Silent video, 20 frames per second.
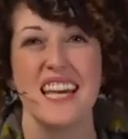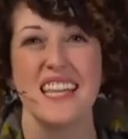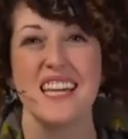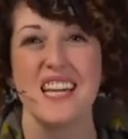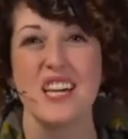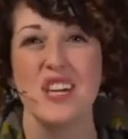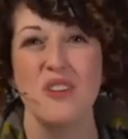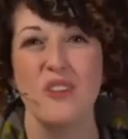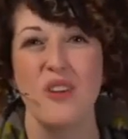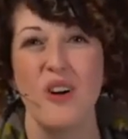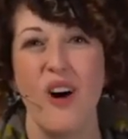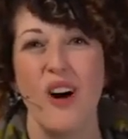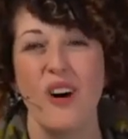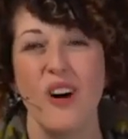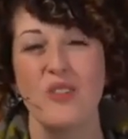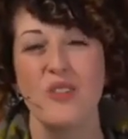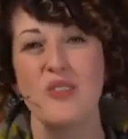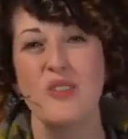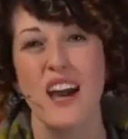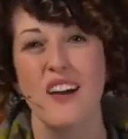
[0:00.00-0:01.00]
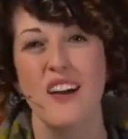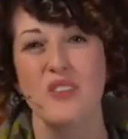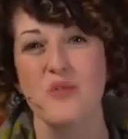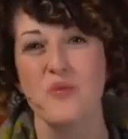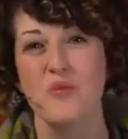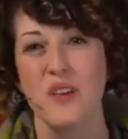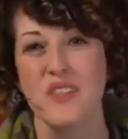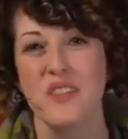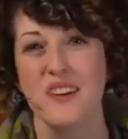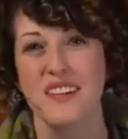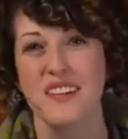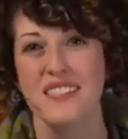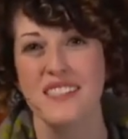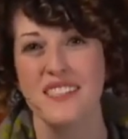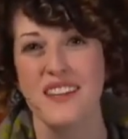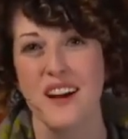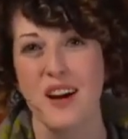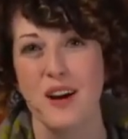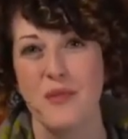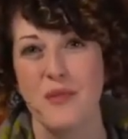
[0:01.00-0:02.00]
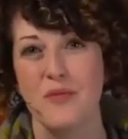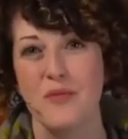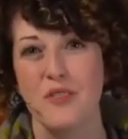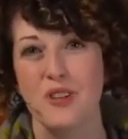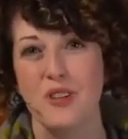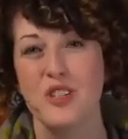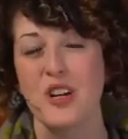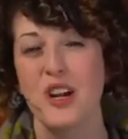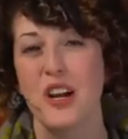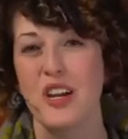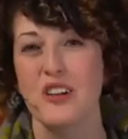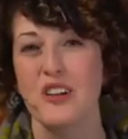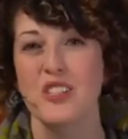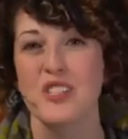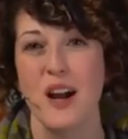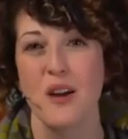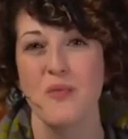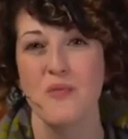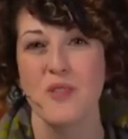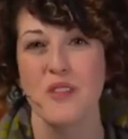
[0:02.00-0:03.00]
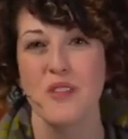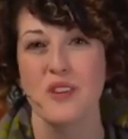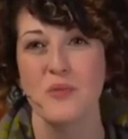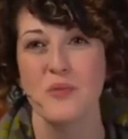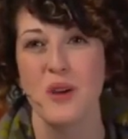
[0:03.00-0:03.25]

Thank you to all who gathered with us for sharing your time with us.